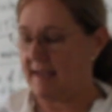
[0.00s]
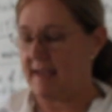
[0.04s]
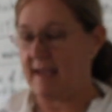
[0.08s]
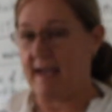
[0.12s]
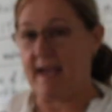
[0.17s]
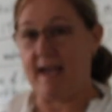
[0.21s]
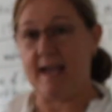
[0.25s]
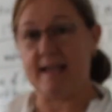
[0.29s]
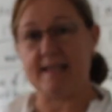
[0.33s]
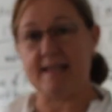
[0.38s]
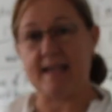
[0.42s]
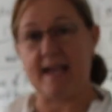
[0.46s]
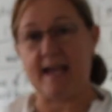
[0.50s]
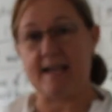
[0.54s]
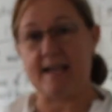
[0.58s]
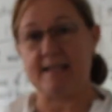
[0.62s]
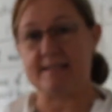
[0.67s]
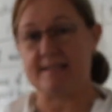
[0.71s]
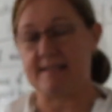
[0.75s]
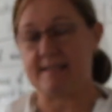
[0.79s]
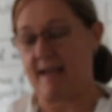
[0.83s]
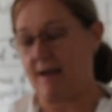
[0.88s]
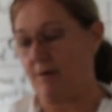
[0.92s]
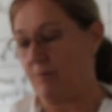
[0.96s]
And
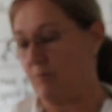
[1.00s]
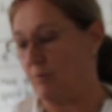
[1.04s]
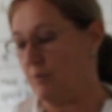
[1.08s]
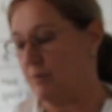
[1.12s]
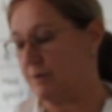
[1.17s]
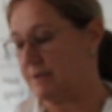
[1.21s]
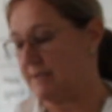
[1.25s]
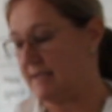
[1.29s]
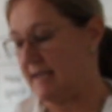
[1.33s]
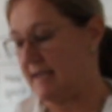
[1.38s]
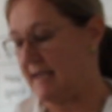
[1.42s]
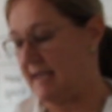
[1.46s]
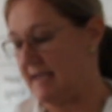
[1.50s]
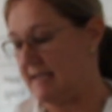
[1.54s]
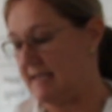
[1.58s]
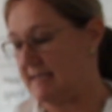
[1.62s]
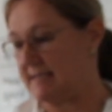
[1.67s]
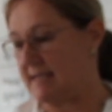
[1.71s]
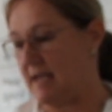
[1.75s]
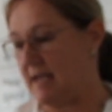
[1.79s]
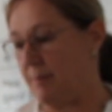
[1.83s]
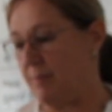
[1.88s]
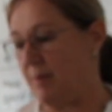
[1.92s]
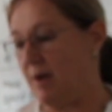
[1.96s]
as that water
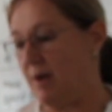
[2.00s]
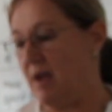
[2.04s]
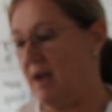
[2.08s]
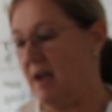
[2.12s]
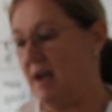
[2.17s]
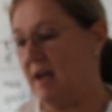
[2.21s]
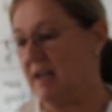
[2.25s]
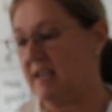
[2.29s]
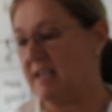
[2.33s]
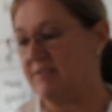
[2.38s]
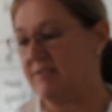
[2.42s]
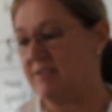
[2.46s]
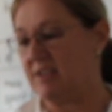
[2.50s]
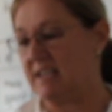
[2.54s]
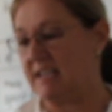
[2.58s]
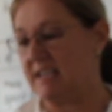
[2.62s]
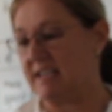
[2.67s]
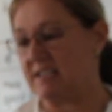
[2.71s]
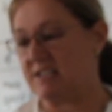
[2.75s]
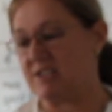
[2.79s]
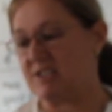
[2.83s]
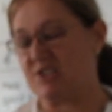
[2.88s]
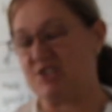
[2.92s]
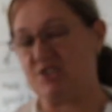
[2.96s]
heats up, I'll give it a
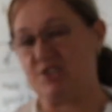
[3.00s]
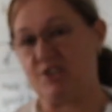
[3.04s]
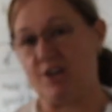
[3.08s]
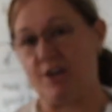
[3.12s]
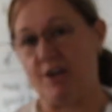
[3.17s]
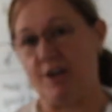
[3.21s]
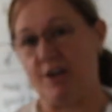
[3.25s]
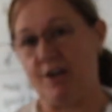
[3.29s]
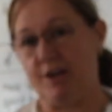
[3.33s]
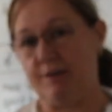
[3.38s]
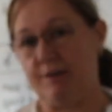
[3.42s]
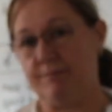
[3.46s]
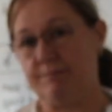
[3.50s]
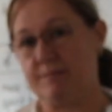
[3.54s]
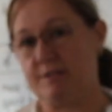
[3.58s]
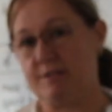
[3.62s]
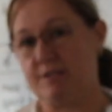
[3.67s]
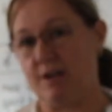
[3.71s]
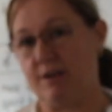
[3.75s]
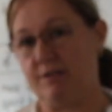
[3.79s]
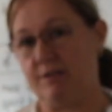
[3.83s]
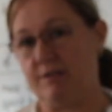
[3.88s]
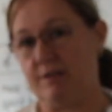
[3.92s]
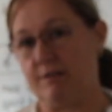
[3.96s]
little stir
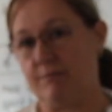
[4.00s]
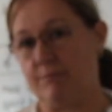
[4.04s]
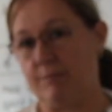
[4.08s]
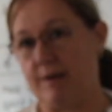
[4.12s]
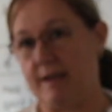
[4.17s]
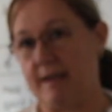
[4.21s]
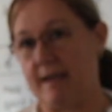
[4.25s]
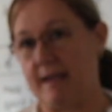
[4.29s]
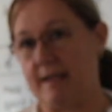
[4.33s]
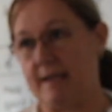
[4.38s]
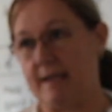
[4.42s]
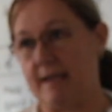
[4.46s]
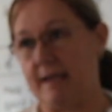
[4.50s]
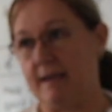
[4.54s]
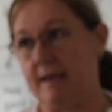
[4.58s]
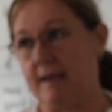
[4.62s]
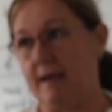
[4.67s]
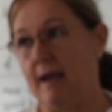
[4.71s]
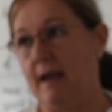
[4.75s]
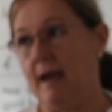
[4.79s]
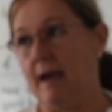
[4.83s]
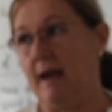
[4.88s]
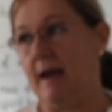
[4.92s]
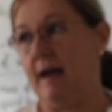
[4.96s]
so that we're
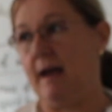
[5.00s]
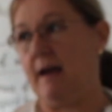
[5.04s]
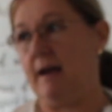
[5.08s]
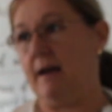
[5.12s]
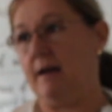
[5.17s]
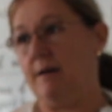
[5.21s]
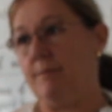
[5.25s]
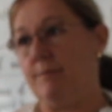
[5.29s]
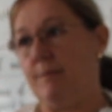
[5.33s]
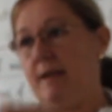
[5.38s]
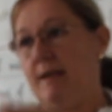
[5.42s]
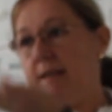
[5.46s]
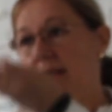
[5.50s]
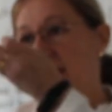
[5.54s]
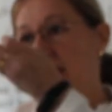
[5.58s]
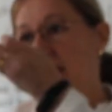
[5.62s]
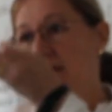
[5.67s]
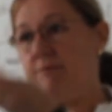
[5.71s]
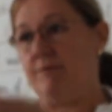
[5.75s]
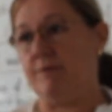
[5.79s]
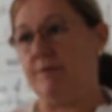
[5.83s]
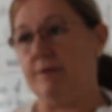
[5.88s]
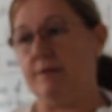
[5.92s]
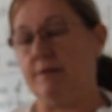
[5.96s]
getting an
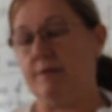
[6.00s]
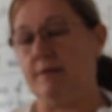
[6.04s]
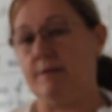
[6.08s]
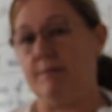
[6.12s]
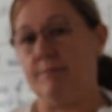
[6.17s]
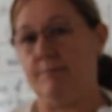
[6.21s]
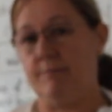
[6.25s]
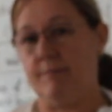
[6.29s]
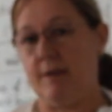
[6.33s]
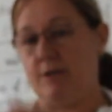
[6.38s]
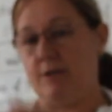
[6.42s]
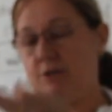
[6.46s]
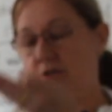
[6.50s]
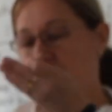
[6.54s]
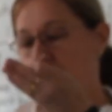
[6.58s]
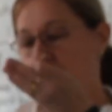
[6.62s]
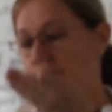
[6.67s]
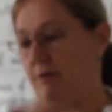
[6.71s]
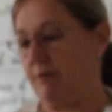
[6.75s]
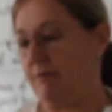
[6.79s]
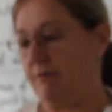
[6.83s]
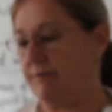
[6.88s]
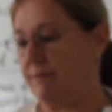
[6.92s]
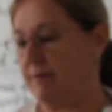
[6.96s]
even
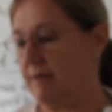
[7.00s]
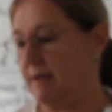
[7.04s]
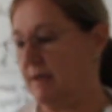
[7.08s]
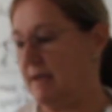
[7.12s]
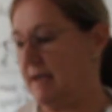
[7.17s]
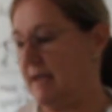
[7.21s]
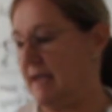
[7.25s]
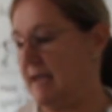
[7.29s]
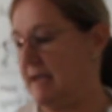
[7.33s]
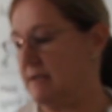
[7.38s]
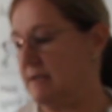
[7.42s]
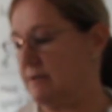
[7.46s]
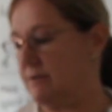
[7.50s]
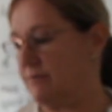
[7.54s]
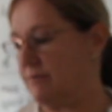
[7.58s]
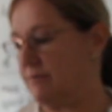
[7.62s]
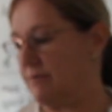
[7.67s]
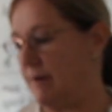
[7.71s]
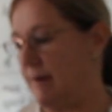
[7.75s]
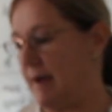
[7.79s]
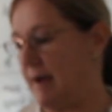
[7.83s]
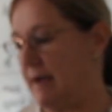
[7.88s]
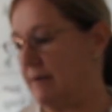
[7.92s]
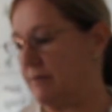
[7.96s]
measure of the heat
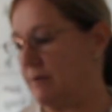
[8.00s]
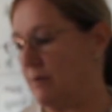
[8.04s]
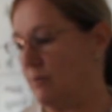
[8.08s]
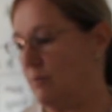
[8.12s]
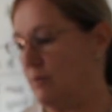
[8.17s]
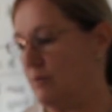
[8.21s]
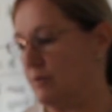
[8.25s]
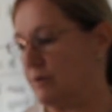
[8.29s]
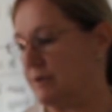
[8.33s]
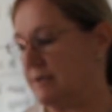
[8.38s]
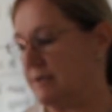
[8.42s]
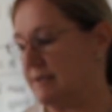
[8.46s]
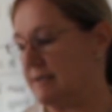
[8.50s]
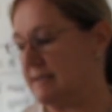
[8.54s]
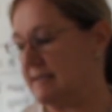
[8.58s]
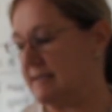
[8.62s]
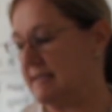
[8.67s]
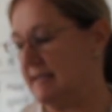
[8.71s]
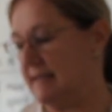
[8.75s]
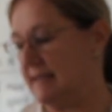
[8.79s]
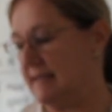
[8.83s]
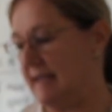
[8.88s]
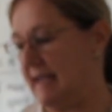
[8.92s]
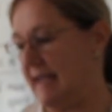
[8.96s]
throughout the water that's
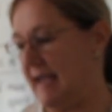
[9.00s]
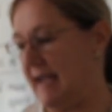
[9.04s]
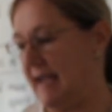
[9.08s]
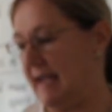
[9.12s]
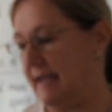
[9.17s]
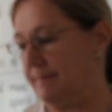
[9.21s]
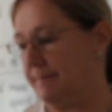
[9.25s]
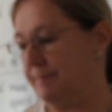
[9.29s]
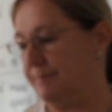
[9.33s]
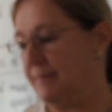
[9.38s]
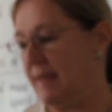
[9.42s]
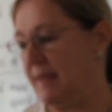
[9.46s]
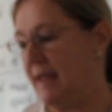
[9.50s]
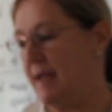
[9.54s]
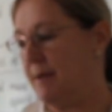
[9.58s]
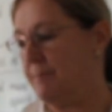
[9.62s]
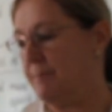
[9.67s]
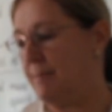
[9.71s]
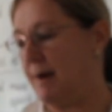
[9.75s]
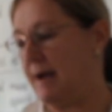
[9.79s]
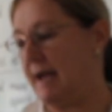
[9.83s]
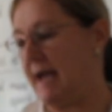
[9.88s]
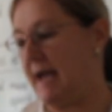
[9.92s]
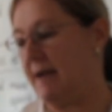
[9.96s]
in the can.
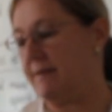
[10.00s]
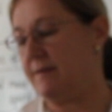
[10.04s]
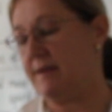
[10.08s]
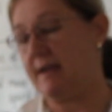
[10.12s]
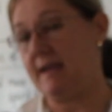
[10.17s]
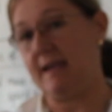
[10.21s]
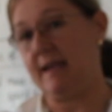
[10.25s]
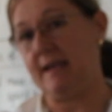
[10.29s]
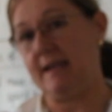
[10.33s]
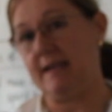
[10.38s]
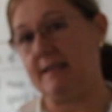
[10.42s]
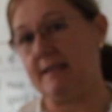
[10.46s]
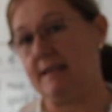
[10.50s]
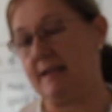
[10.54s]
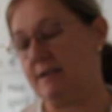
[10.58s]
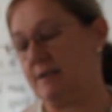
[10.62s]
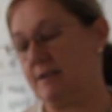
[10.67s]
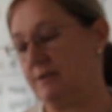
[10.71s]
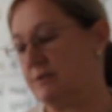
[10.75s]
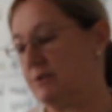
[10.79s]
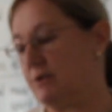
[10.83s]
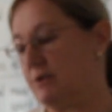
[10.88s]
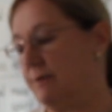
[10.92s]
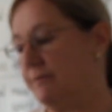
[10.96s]
By having it in
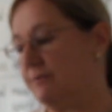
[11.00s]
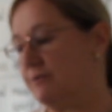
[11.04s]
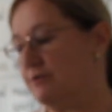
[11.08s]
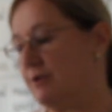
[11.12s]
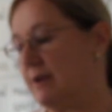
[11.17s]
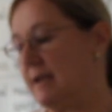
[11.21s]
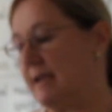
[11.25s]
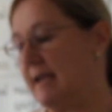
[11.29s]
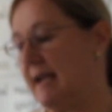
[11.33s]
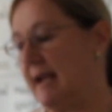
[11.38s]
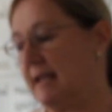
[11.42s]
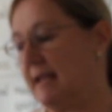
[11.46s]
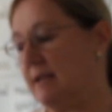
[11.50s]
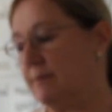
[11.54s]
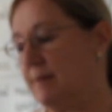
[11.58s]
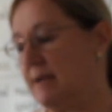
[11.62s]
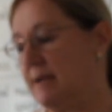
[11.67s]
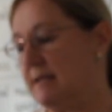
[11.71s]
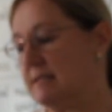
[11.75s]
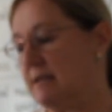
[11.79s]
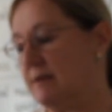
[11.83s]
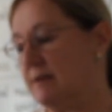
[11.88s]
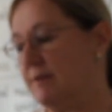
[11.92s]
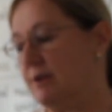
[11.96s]
a soft drink can, it
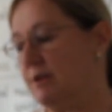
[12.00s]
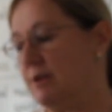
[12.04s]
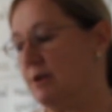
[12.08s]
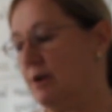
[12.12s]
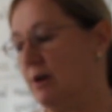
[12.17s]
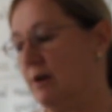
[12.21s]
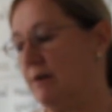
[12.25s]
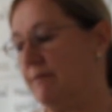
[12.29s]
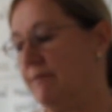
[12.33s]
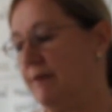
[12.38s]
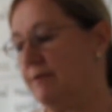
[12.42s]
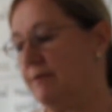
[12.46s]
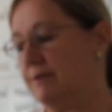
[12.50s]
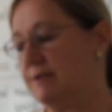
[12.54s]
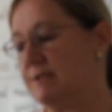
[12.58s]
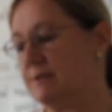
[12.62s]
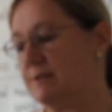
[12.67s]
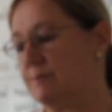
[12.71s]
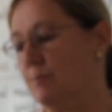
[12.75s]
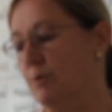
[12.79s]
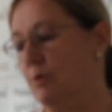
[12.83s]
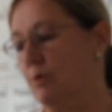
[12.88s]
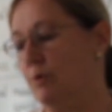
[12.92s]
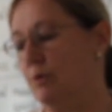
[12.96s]
means I've only got a very
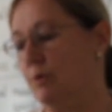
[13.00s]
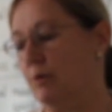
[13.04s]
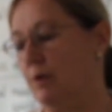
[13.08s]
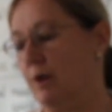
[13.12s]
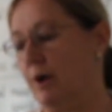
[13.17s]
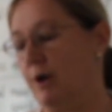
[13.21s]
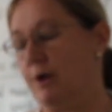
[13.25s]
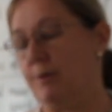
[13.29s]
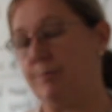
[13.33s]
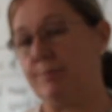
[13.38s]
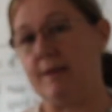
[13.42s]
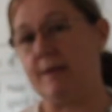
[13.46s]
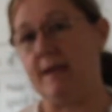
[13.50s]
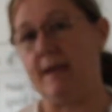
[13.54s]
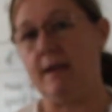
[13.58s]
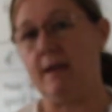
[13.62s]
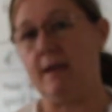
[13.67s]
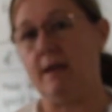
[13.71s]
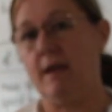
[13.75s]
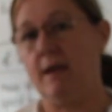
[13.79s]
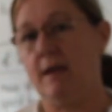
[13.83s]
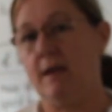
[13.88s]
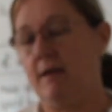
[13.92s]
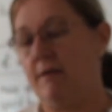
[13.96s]
small
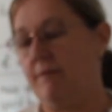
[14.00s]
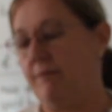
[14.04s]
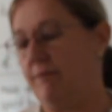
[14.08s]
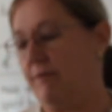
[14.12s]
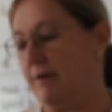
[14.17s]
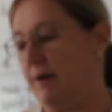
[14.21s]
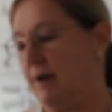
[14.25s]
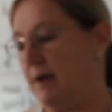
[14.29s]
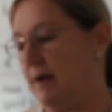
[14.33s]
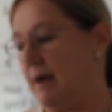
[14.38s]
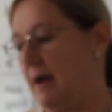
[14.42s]
opening for